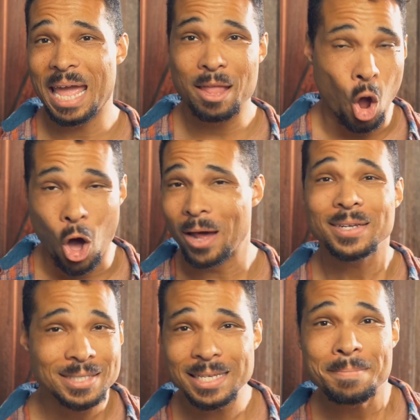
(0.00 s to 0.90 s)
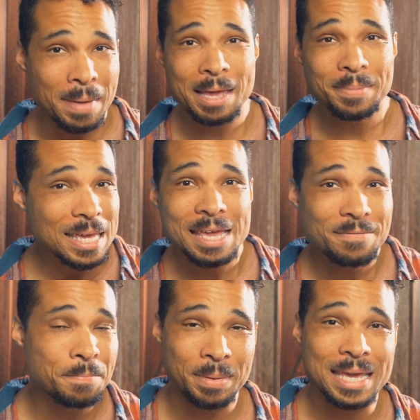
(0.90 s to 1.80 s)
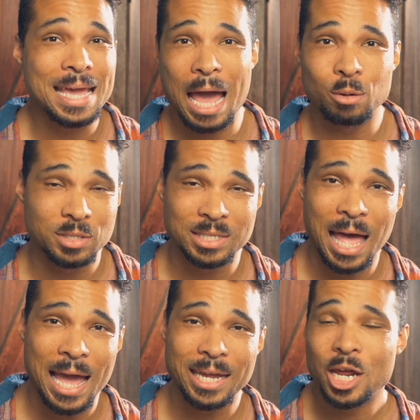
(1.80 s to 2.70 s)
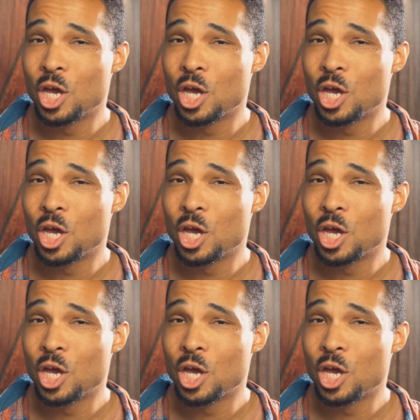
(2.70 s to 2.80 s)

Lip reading: And honestly, maybe even being outside,